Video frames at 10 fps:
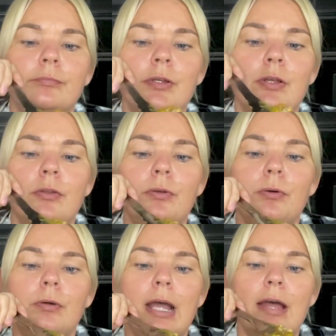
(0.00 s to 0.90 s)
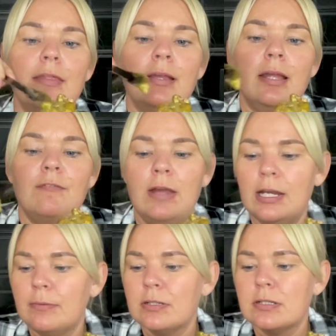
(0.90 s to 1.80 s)
So I think if
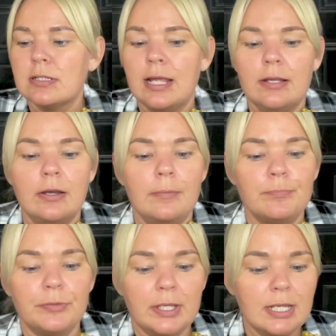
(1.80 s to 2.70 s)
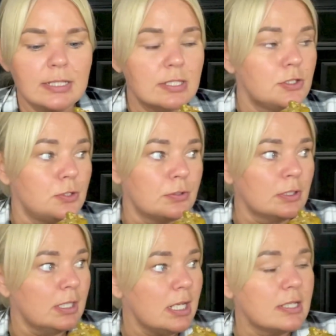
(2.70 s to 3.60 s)
anyone's like got kids, student
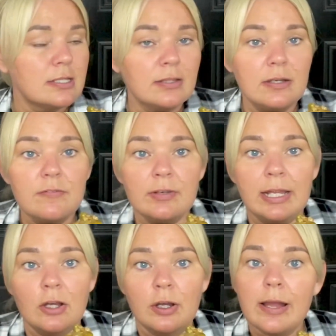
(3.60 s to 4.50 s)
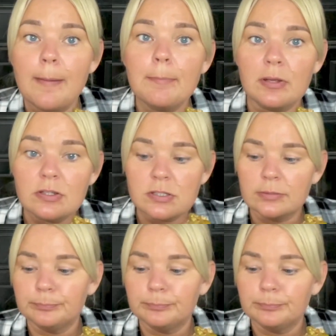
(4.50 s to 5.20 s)
kids, and they're living like on campus,